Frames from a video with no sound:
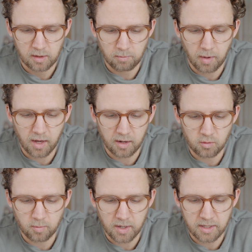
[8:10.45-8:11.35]
May I
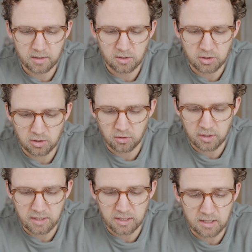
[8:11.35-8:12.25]
remind the jury
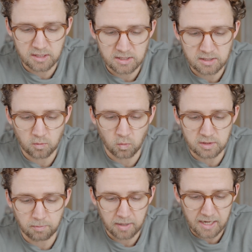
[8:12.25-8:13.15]
that this was
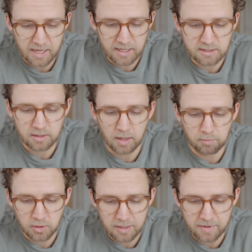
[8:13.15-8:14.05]
a planned,
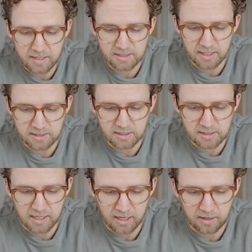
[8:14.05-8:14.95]
premeditated
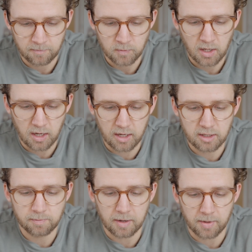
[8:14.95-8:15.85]
attack,
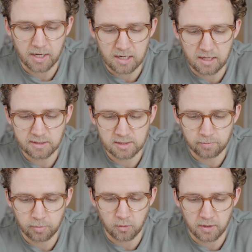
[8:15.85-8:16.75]
hired by my client's
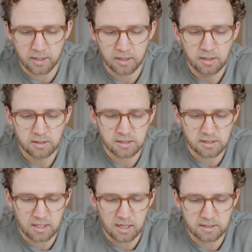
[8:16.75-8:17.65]
employer to
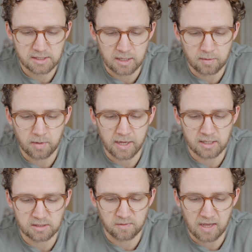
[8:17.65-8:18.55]
silence him and
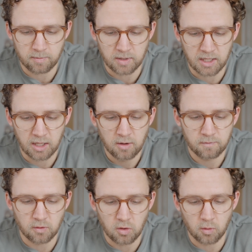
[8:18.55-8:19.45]
his family
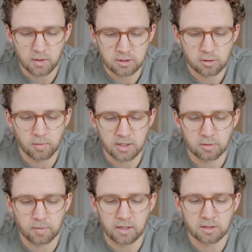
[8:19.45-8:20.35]
for knowing too much
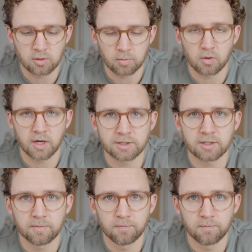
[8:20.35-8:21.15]
about his operation.